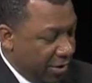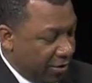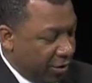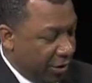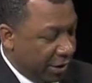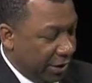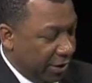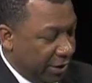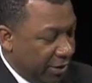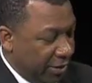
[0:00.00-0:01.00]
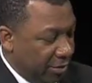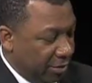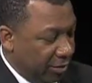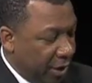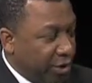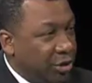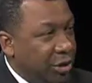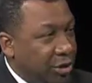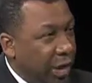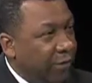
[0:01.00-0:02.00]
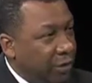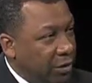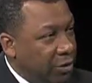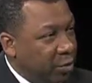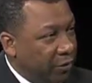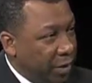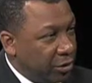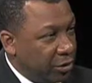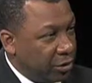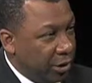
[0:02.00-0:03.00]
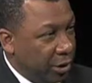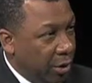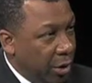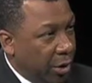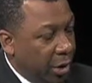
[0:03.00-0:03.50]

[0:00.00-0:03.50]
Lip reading: really relishes having these professionals here,